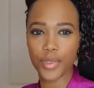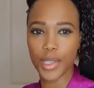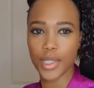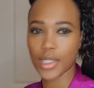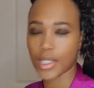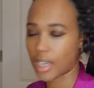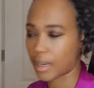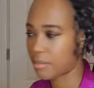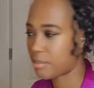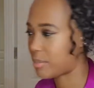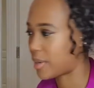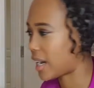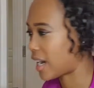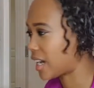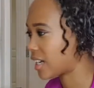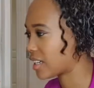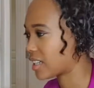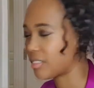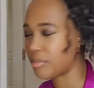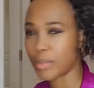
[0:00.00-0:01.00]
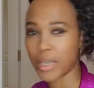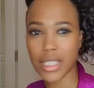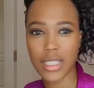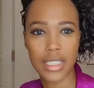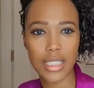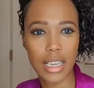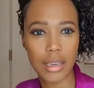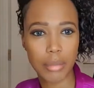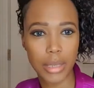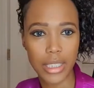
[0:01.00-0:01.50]
So I'm back. I've
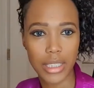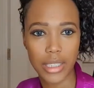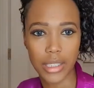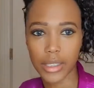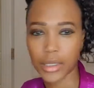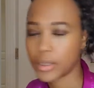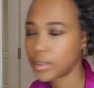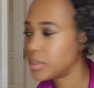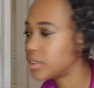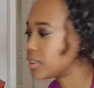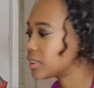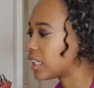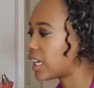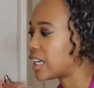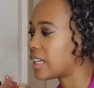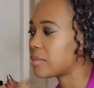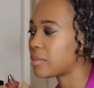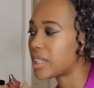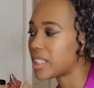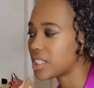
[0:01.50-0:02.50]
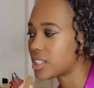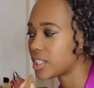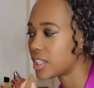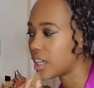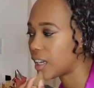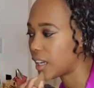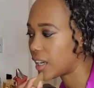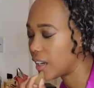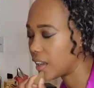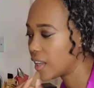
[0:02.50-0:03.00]
blended out my nose and my
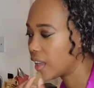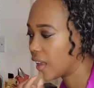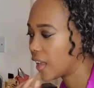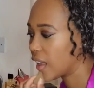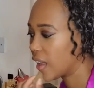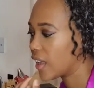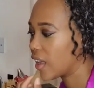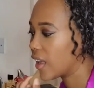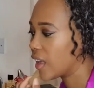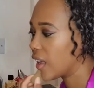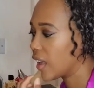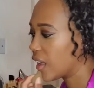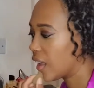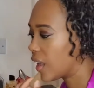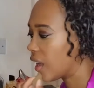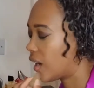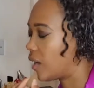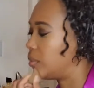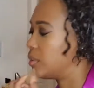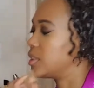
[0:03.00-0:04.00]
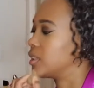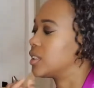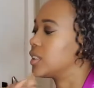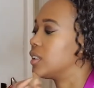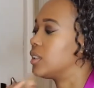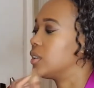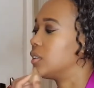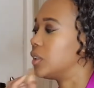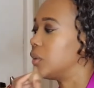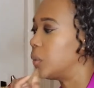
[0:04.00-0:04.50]
chin. I'm just
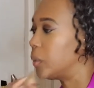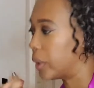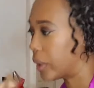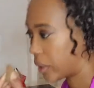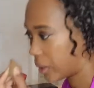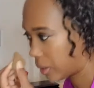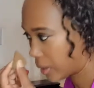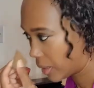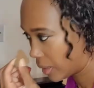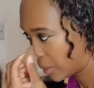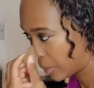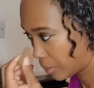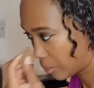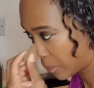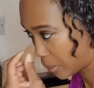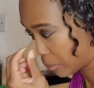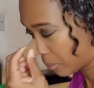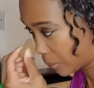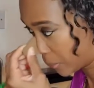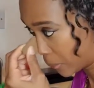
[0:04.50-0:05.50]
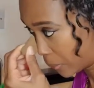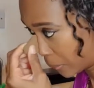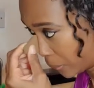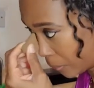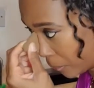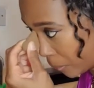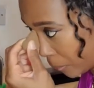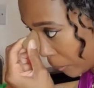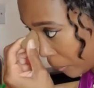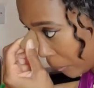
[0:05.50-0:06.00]
gonna work on it a little bit more.
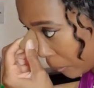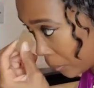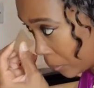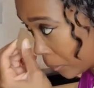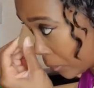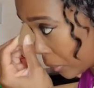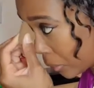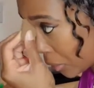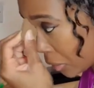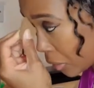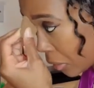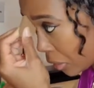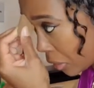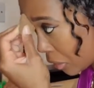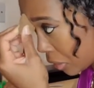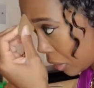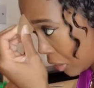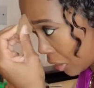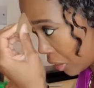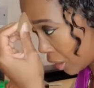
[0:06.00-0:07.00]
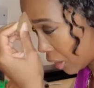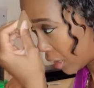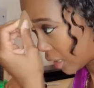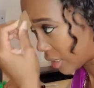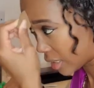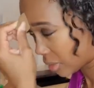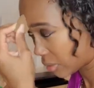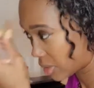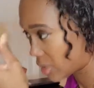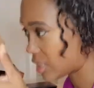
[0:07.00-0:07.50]
And
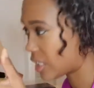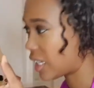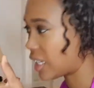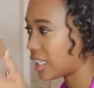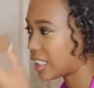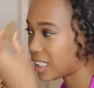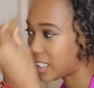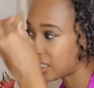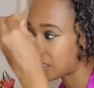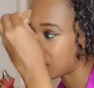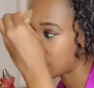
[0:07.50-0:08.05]
as I was saying,